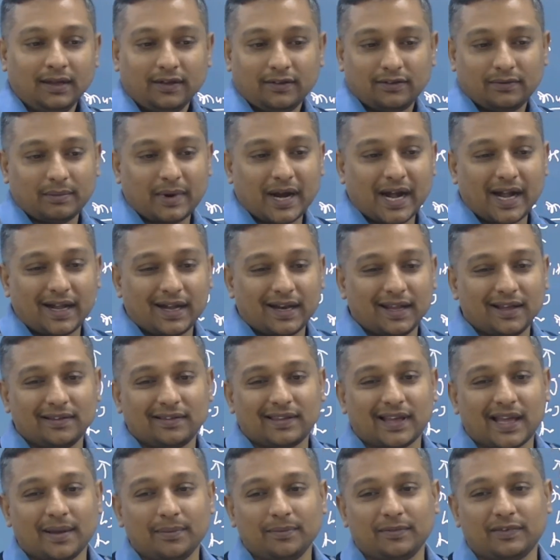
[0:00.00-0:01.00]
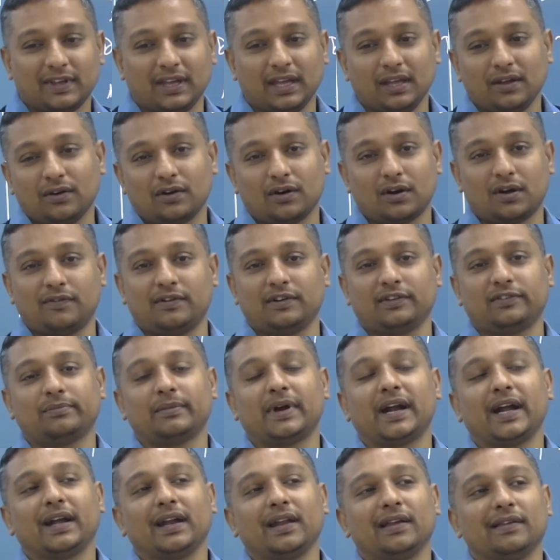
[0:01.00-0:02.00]
Smartness I am saying, or over
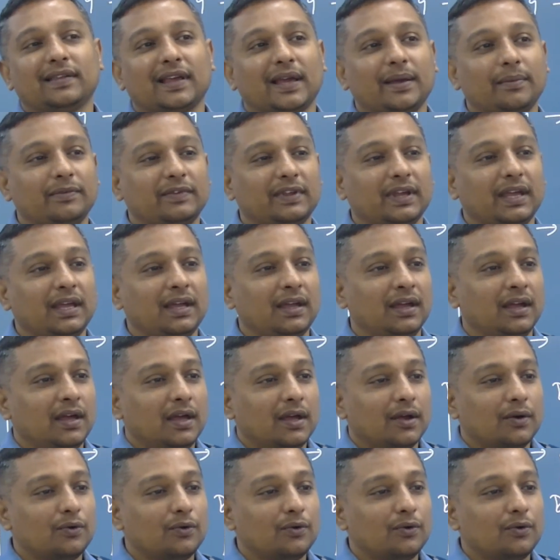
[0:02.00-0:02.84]
smartness I am saying,